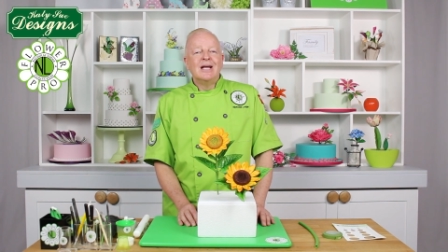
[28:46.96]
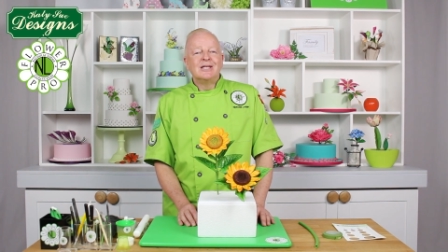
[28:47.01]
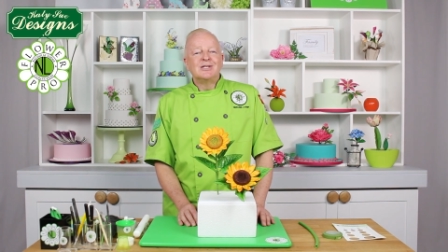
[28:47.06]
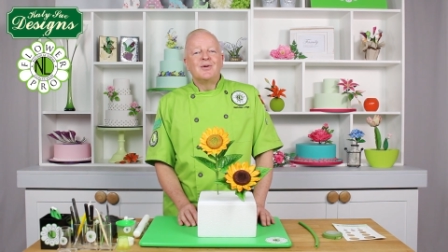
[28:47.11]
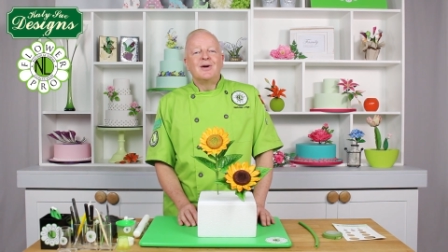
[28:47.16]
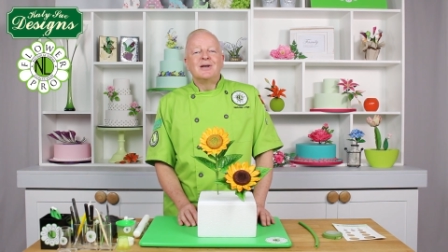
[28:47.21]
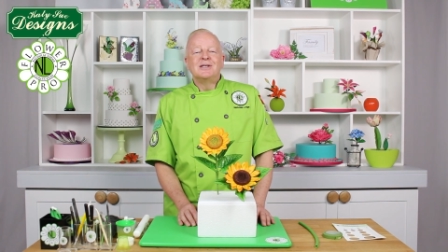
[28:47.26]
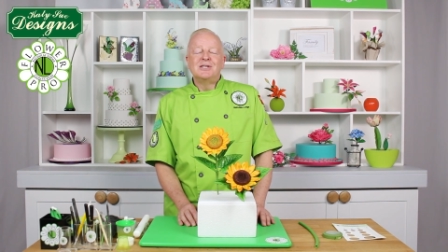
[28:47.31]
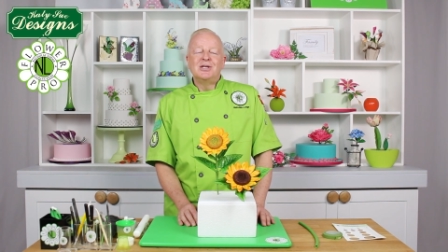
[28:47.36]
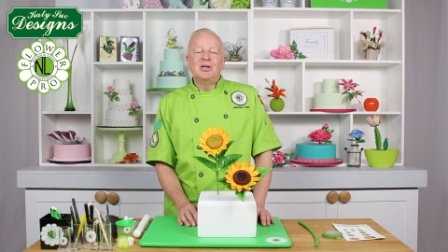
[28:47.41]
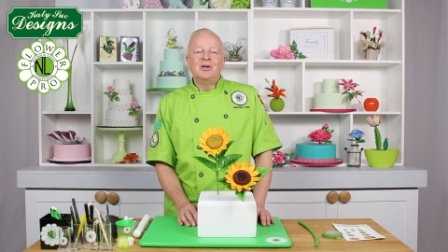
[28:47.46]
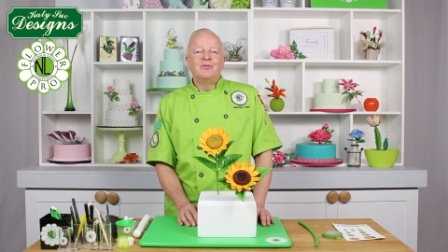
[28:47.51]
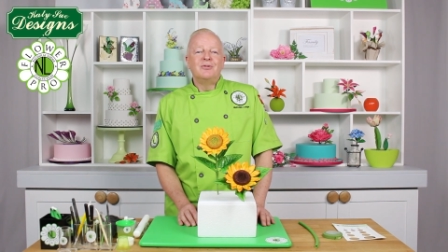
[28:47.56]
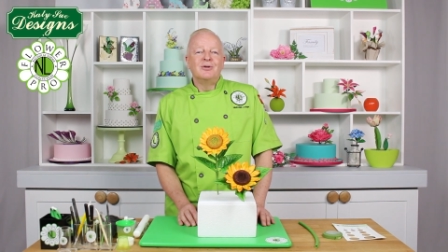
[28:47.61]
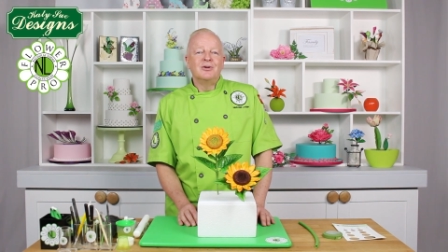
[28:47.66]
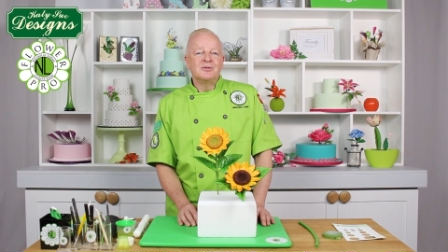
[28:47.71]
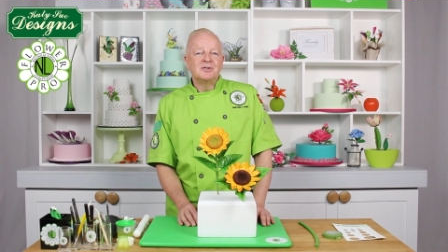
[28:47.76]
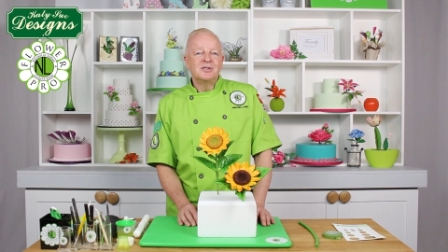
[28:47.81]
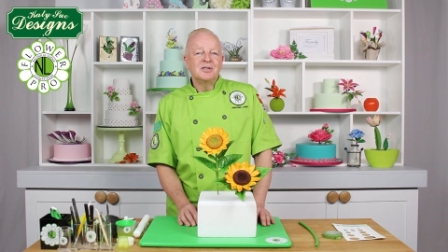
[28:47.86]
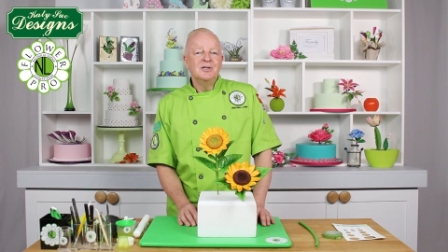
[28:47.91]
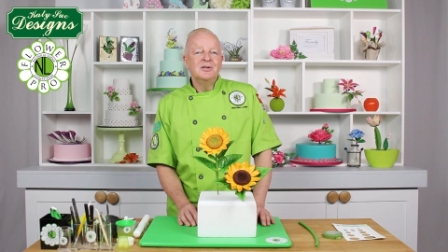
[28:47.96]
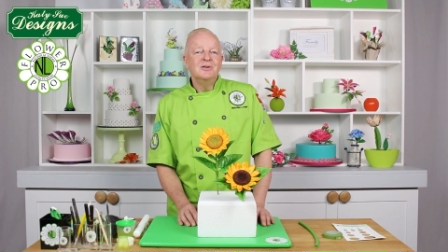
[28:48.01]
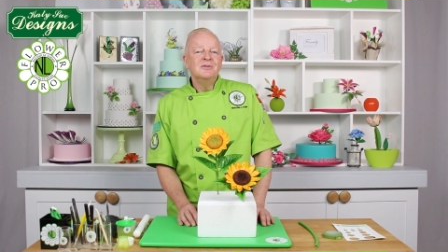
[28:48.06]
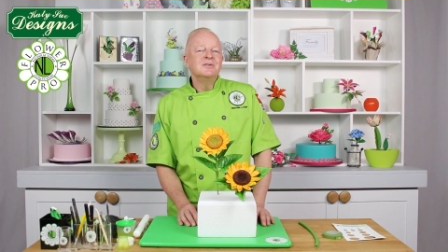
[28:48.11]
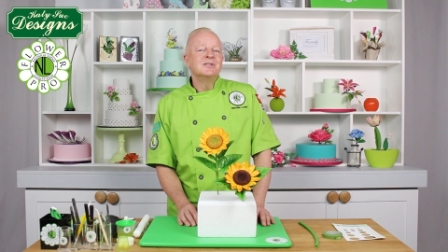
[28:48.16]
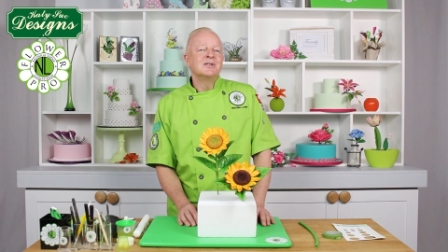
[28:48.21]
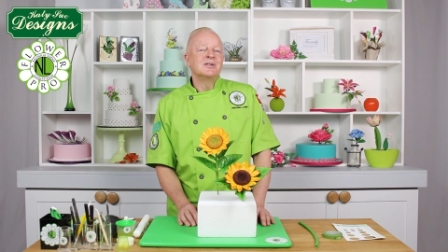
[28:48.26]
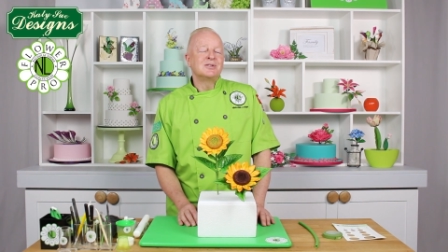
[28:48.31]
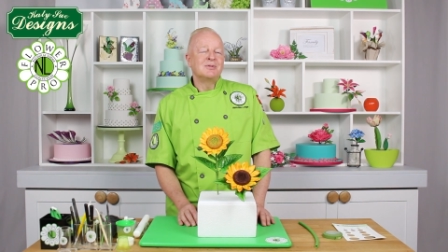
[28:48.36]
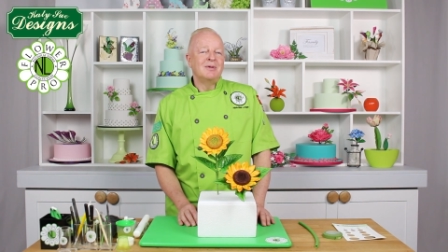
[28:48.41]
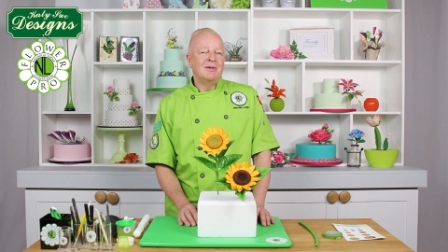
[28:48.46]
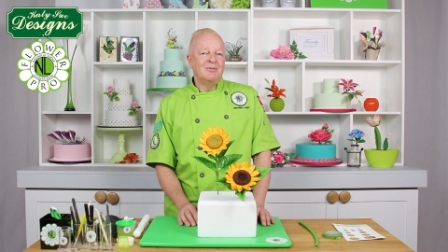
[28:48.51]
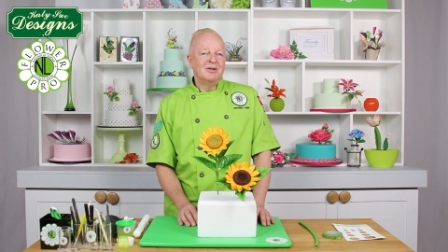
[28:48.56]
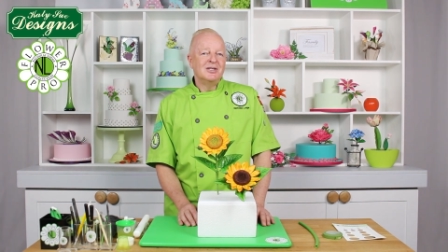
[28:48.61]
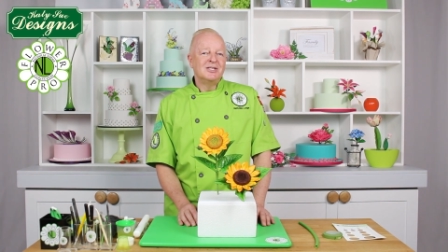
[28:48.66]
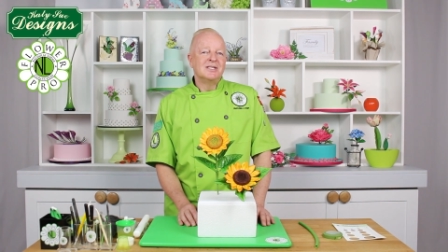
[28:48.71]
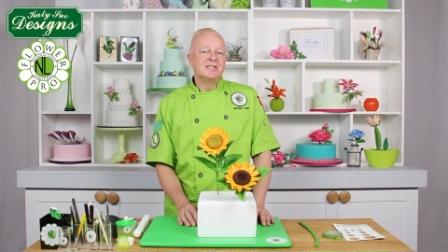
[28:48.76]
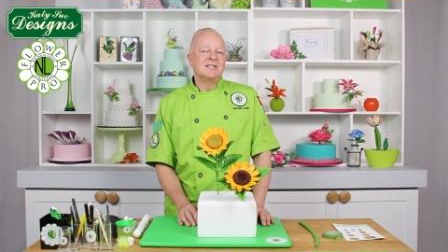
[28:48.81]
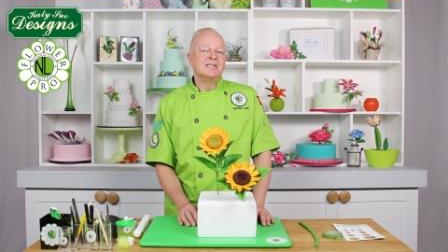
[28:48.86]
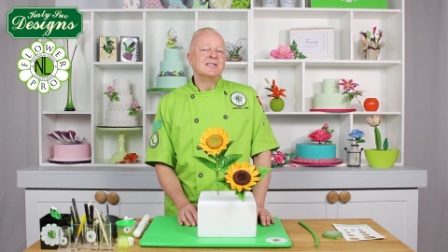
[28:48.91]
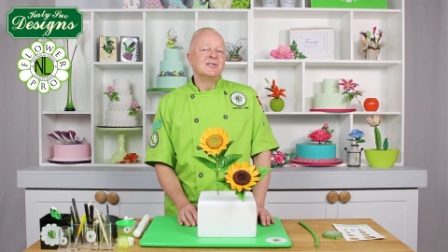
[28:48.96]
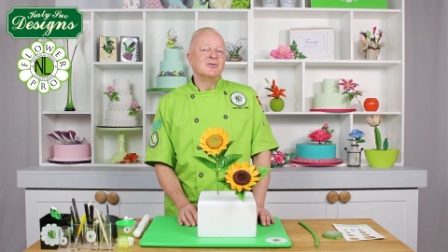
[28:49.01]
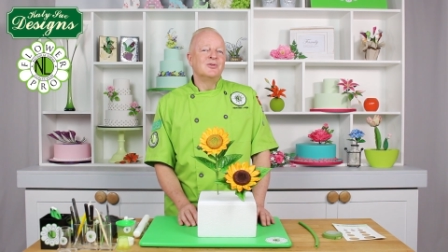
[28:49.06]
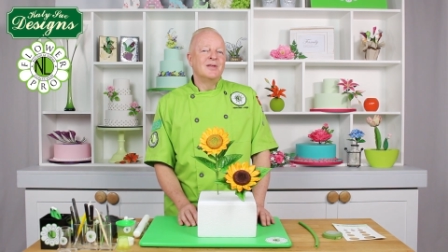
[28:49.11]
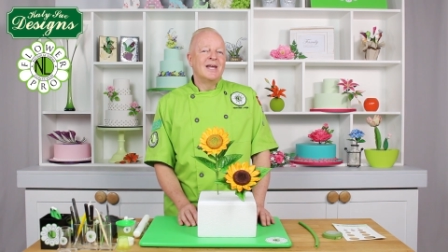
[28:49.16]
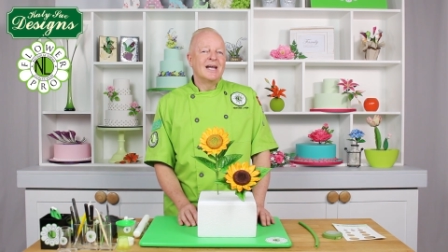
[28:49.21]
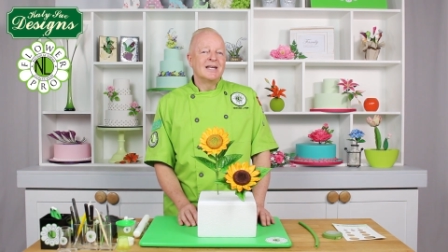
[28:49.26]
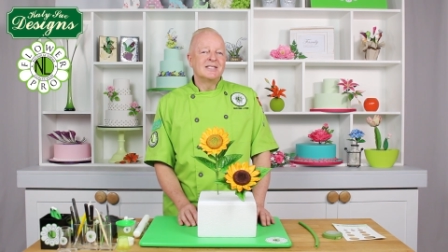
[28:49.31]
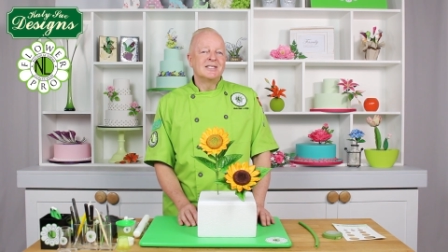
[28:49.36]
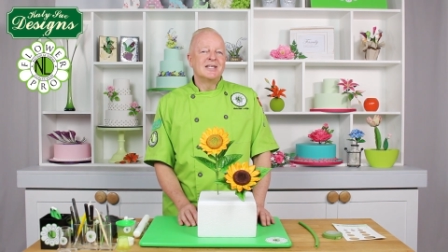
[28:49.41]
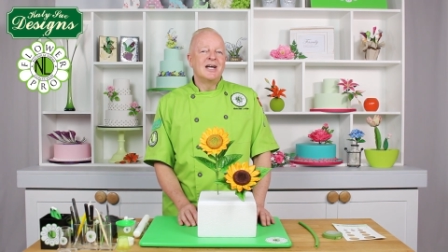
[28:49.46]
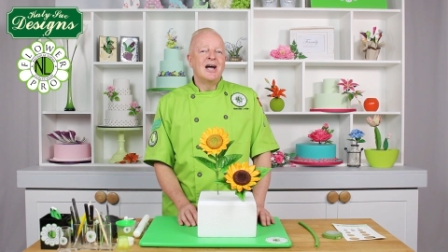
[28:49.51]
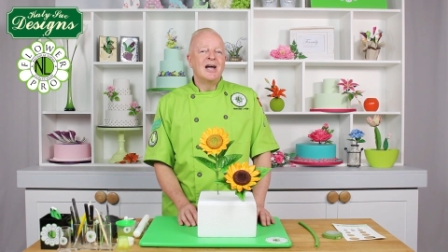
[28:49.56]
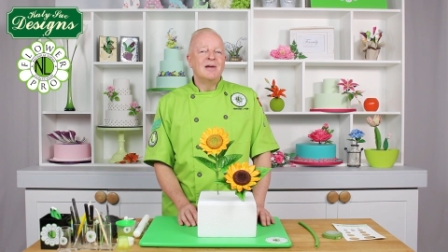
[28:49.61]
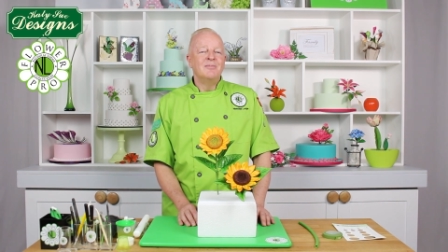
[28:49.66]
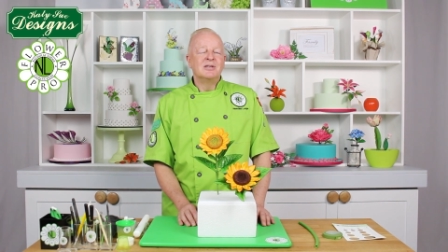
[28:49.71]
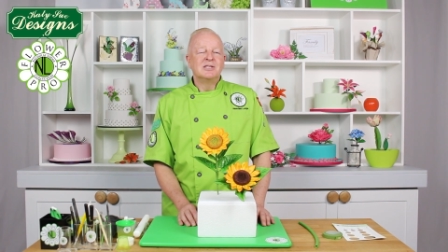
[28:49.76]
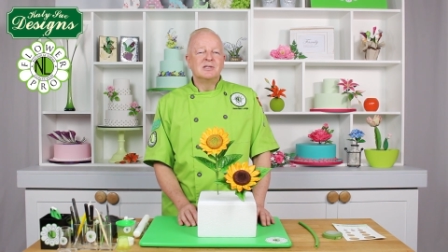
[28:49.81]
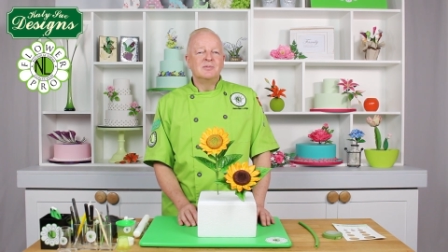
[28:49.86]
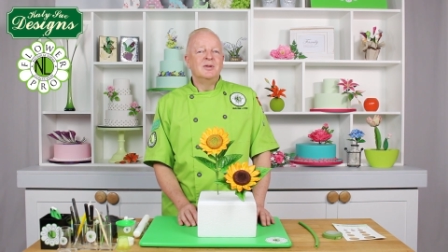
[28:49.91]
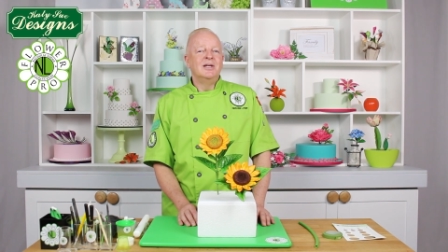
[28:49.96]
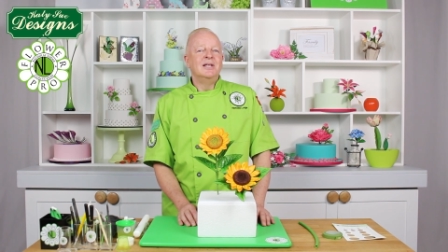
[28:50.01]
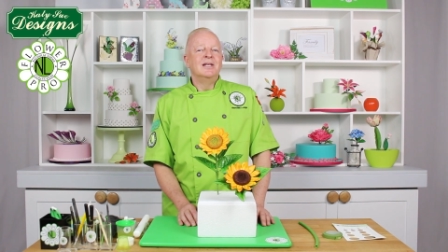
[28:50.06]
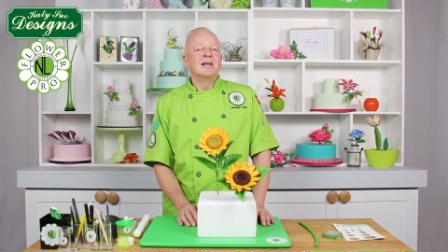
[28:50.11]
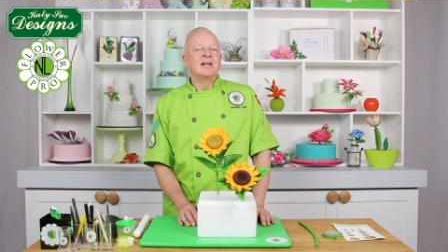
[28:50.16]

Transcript: So I'll see you real soon. So sweet wishes until next time. This has been